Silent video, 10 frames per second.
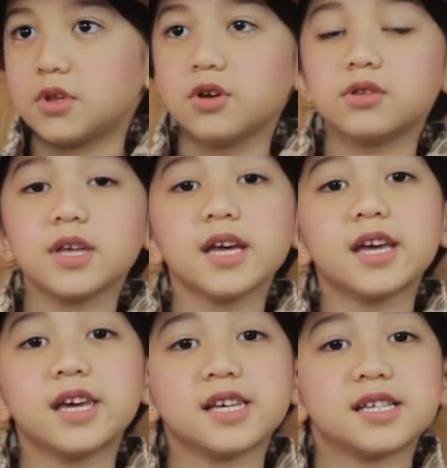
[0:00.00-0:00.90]
Do you think
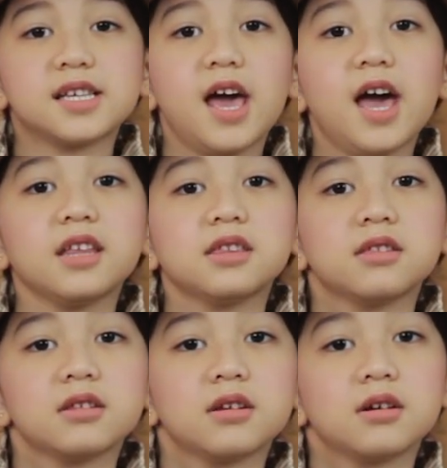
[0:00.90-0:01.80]
he's sad?
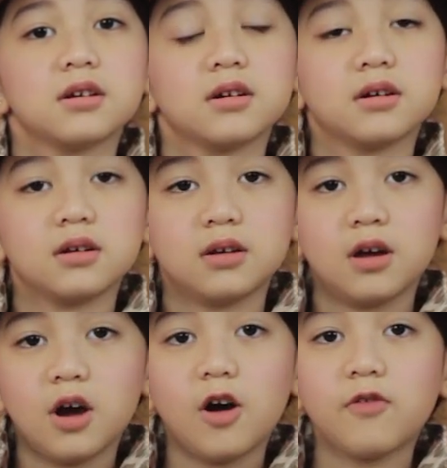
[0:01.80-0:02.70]

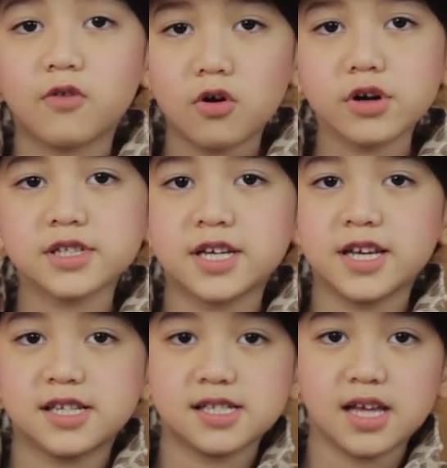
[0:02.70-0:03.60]
Of course
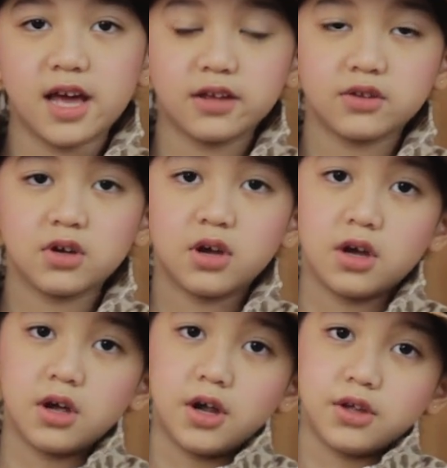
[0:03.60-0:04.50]
he's sad.
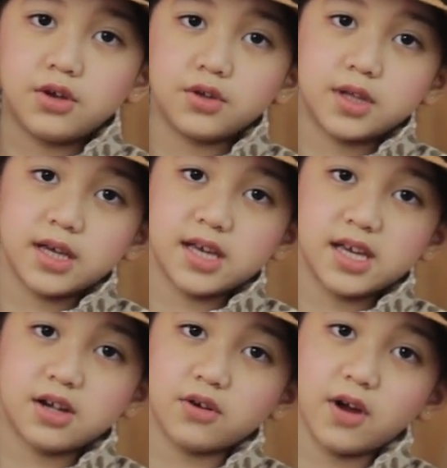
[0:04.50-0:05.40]
You think
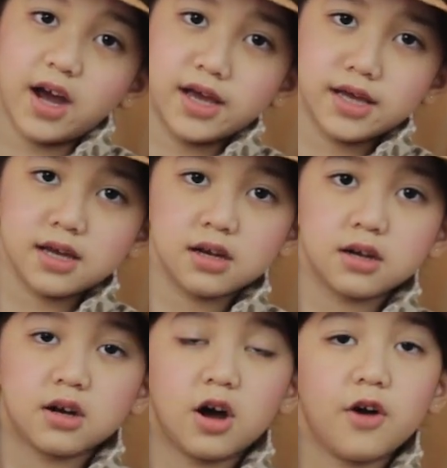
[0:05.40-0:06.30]
he's
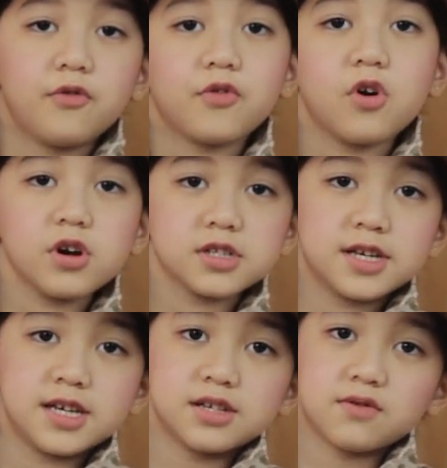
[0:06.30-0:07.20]
crying? Of course
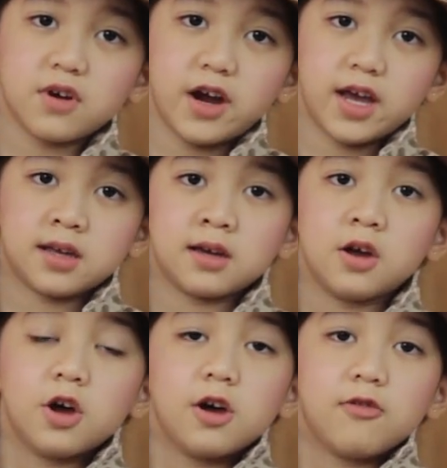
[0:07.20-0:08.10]
he's crying.
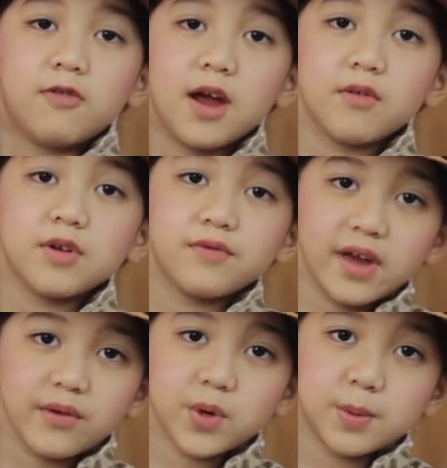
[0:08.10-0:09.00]
Very,
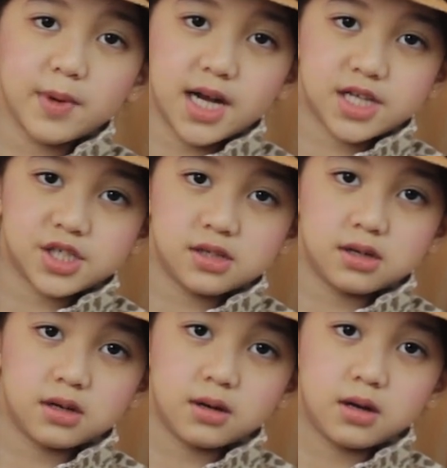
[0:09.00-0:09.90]
very much.
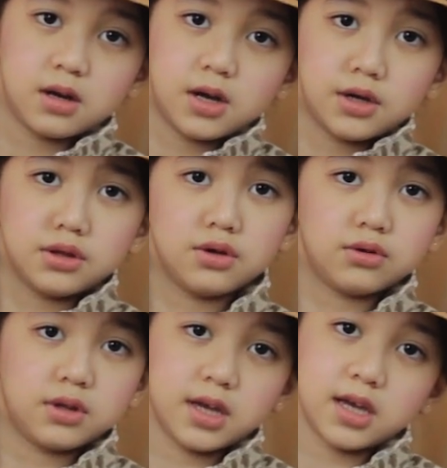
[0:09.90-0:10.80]
Do
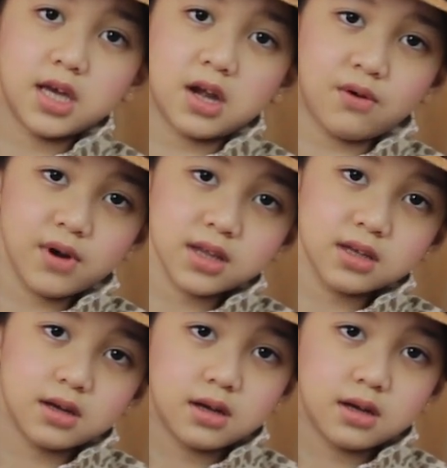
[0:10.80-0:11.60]
you think he quit?